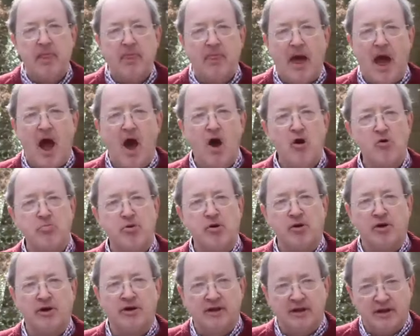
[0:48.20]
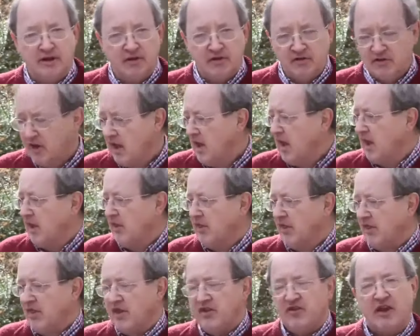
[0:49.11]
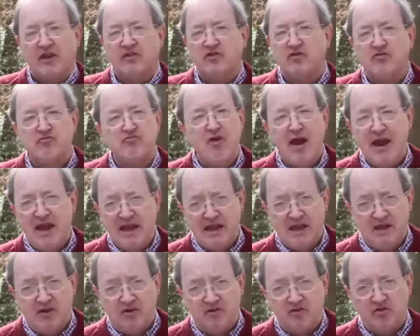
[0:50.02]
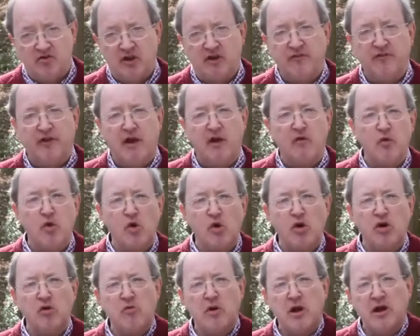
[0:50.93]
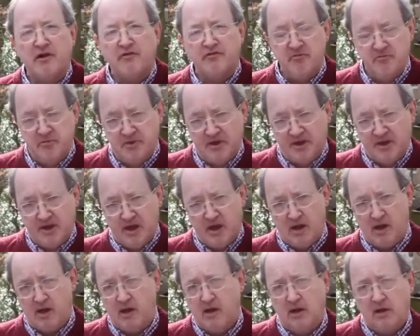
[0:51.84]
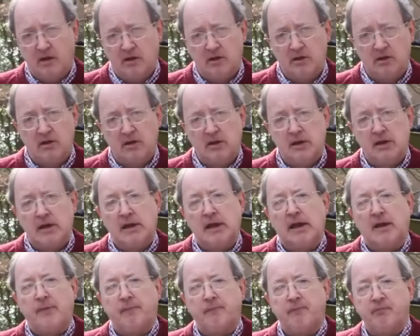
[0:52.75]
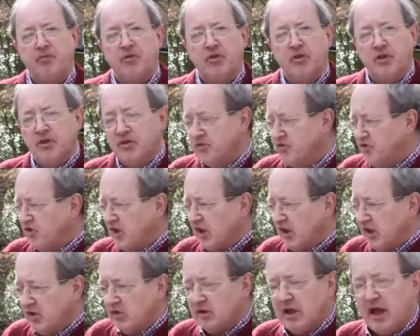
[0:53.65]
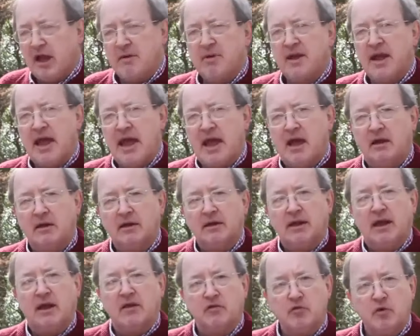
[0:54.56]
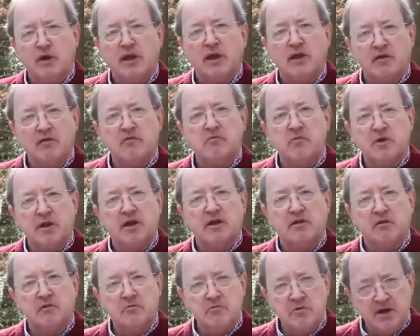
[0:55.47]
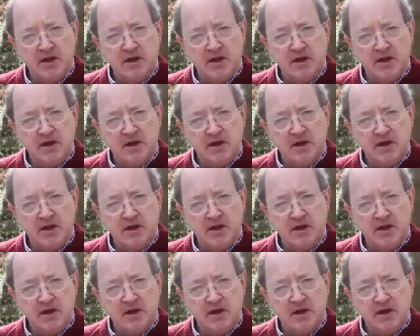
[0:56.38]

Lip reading: the whole point is that this has a range. If I walk away from the car, the signal coming out gets weaker and weaker and